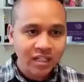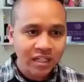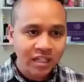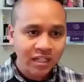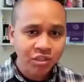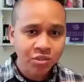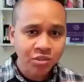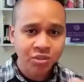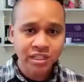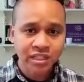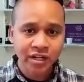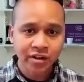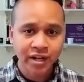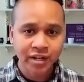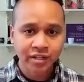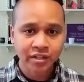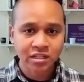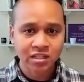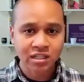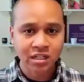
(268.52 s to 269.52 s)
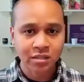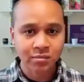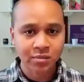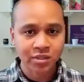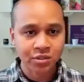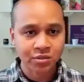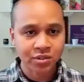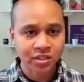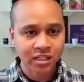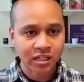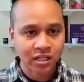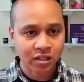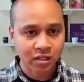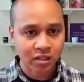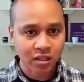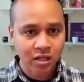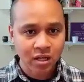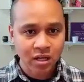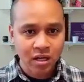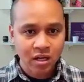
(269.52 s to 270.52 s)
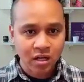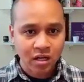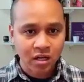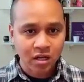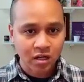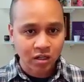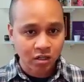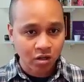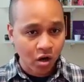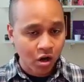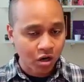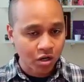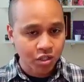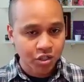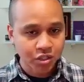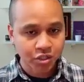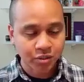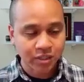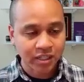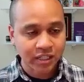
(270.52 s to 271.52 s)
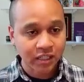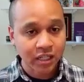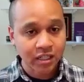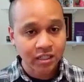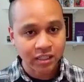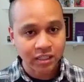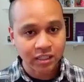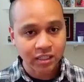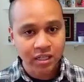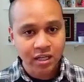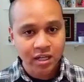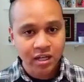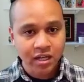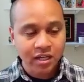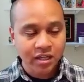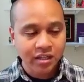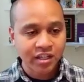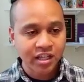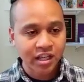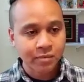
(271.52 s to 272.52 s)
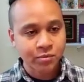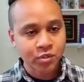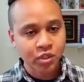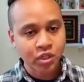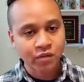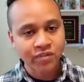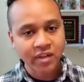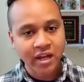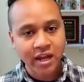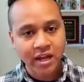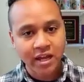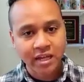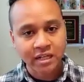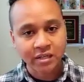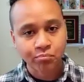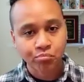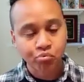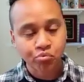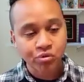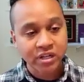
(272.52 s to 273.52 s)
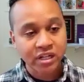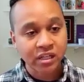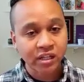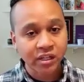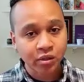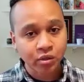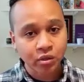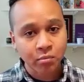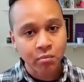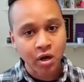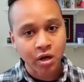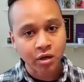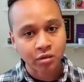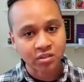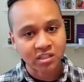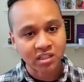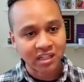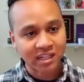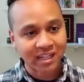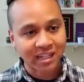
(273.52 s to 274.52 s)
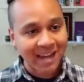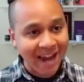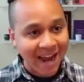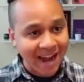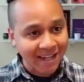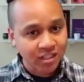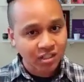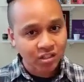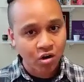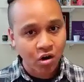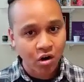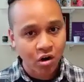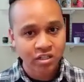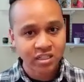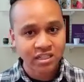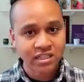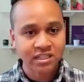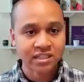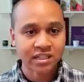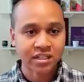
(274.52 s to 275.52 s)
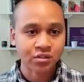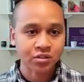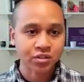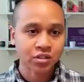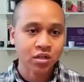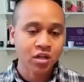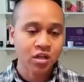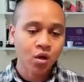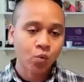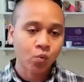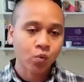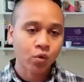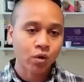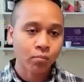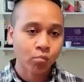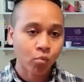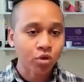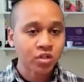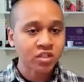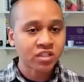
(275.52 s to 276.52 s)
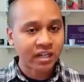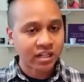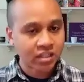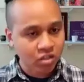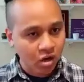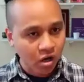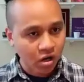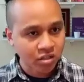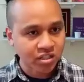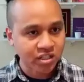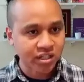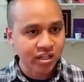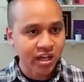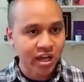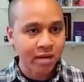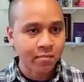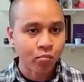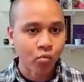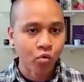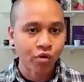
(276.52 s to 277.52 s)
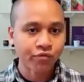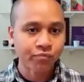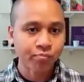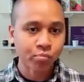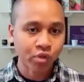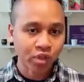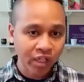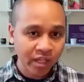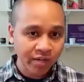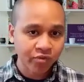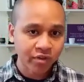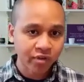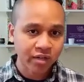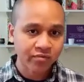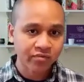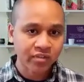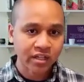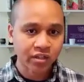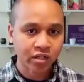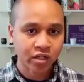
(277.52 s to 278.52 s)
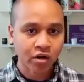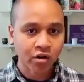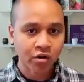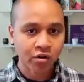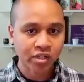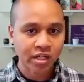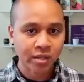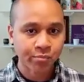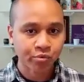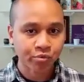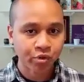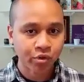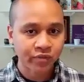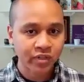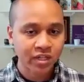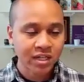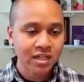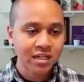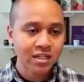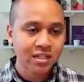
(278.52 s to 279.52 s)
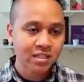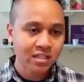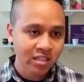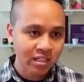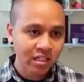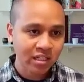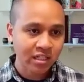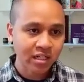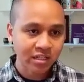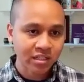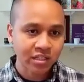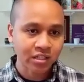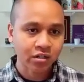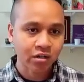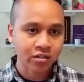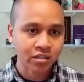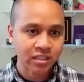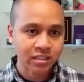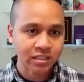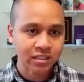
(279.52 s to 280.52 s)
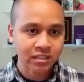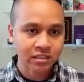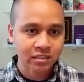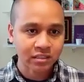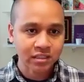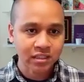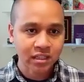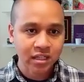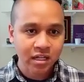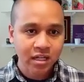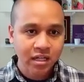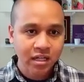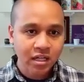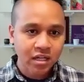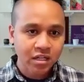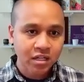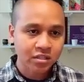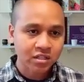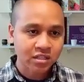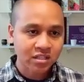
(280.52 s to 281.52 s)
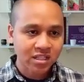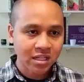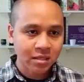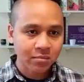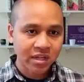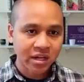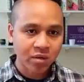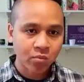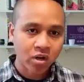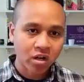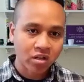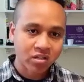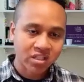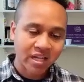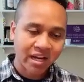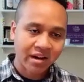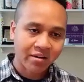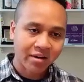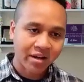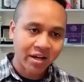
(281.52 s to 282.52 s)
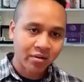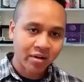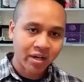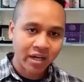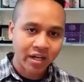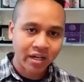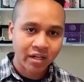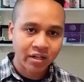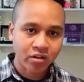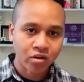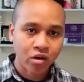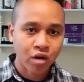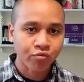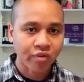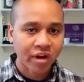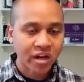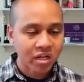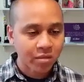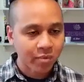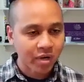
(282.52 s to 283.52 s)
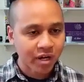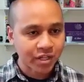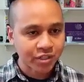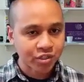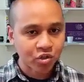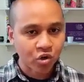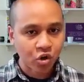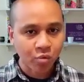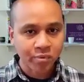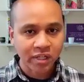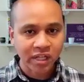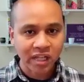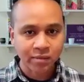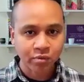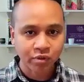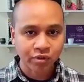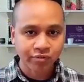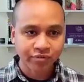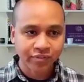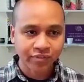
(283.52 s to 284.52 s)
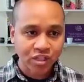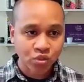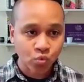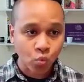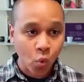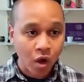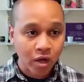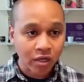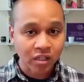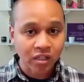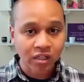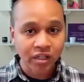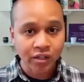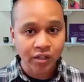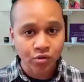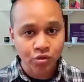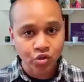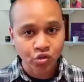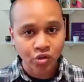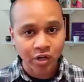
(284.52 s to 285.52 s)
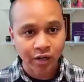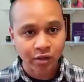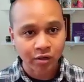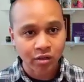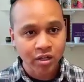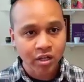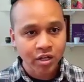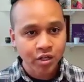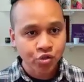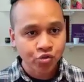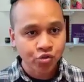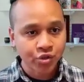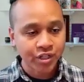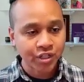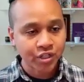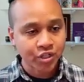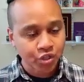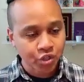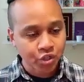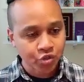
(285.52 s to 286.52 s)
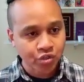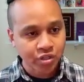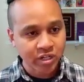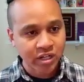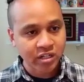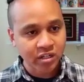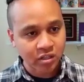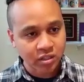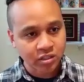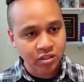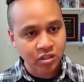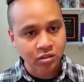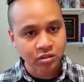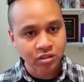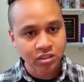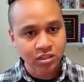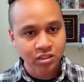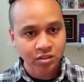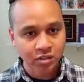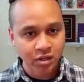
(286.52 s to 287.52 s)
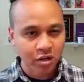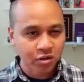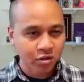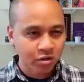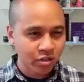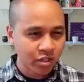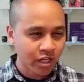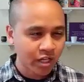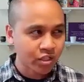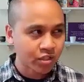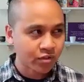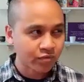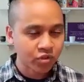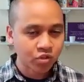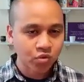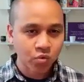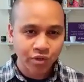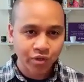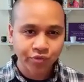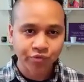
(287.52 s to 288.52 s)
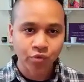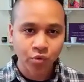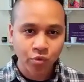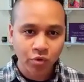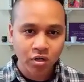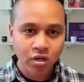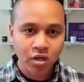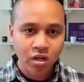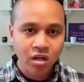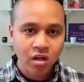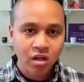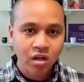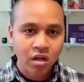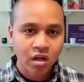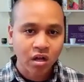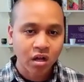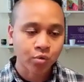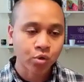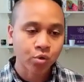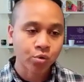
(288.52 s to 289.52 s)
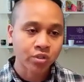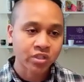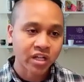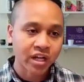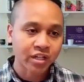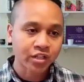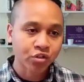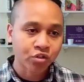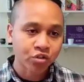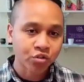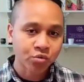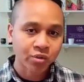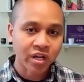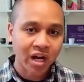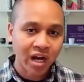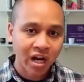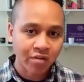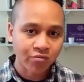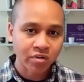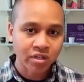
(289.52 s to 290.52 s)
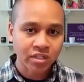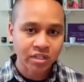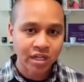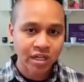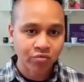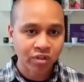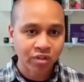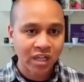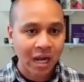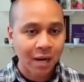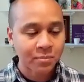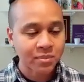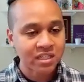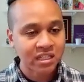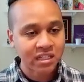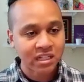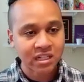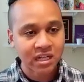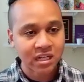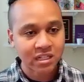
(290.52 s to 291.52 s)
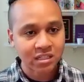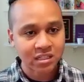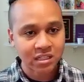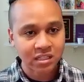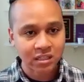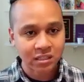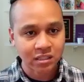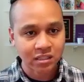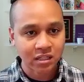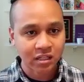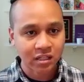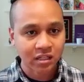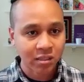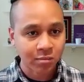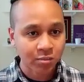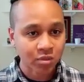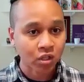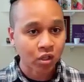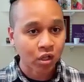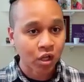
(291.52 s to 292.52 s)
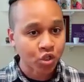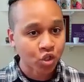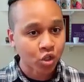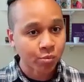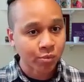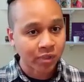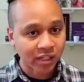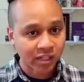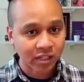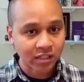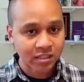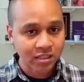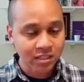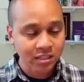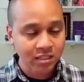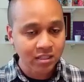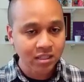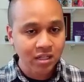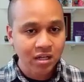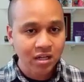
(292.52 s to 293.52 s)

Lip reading: And so Sarah and the team at the UCL GOSH, so in London, they observed that in preclinical models that the CAT CAR-T cells were more cytotoxic and more proliferative than the currently approved CD19 CAR-T cells. So the team then went on to carry out a non-randomized open-label phase 1 clinical trial treating children and young adults under the age of 24 who were diagnosed with high-risk and relapsed CD19 hematological malignancies,